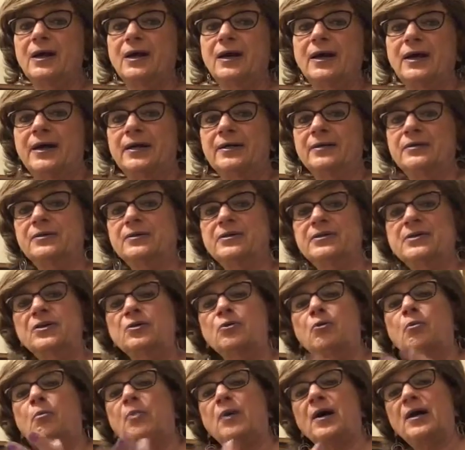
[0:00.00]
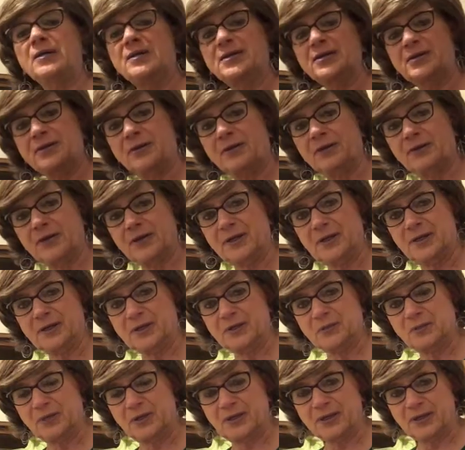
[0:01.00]
and single pot stilling is
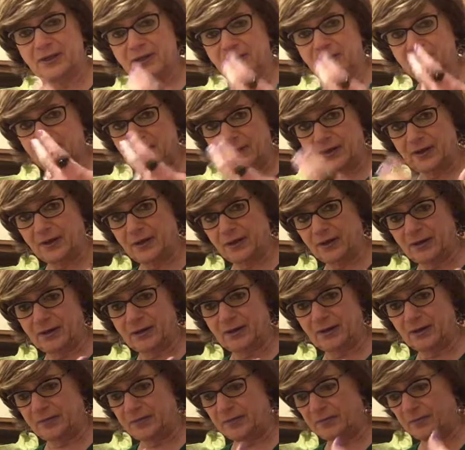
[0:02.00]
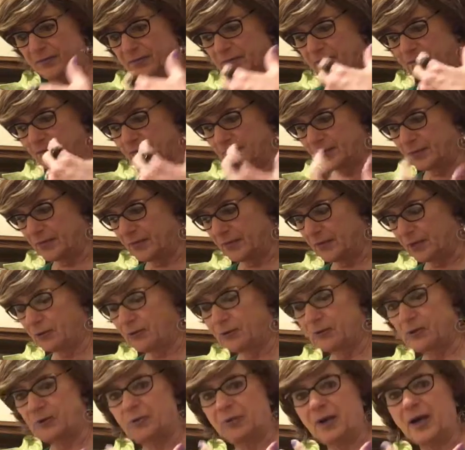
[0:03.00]
a big,
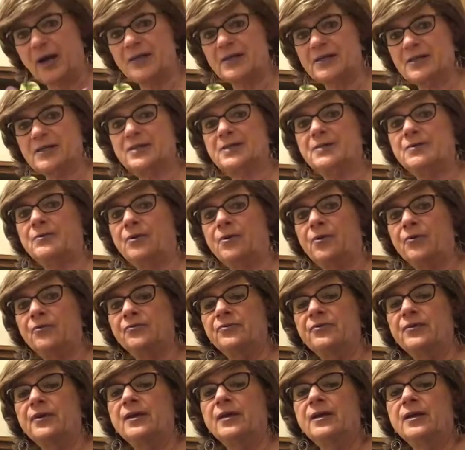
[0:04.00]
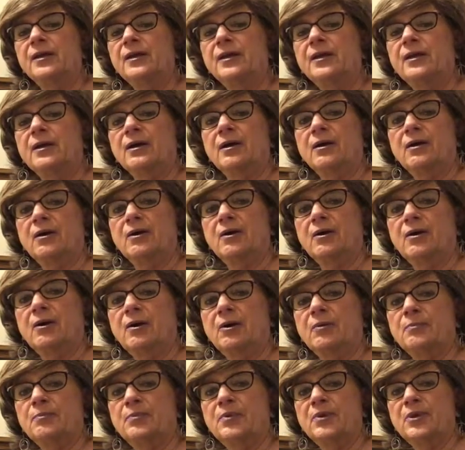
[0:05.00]
or the pot stills
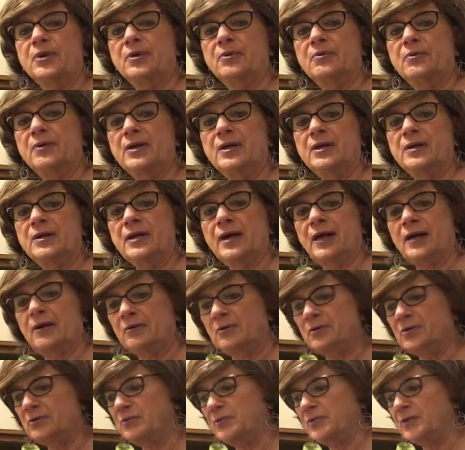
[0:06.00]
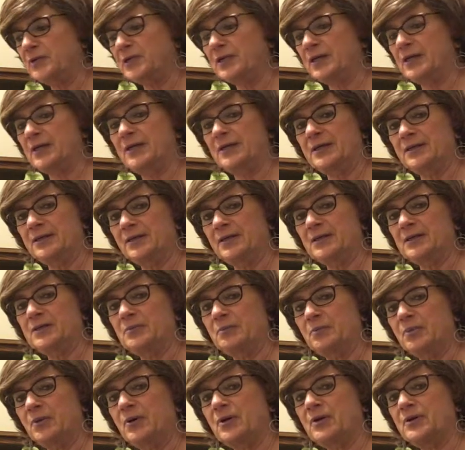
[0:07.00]
are big in Irish whiskey, and it does
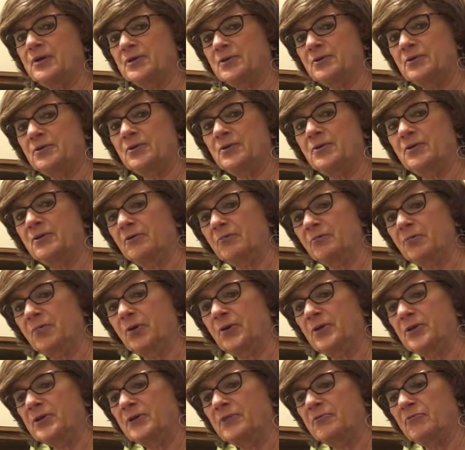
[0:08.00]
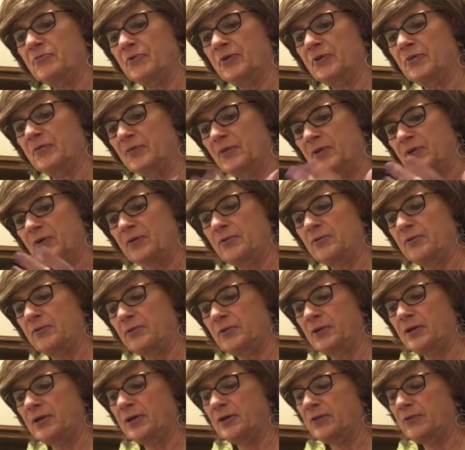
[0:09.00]
impart certain parts of the flavor. The other
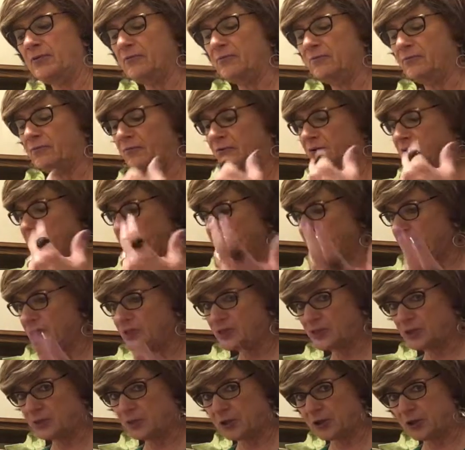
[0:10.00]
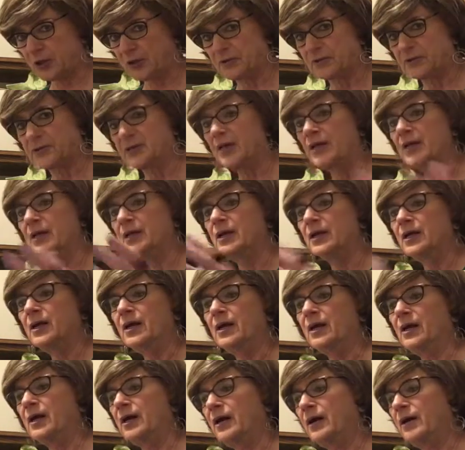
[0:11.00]
thing versus some of the others,
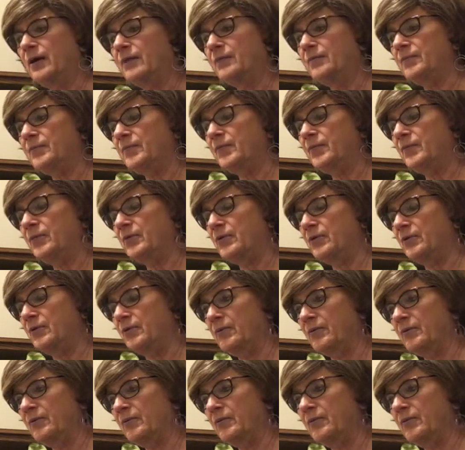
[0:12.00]
they're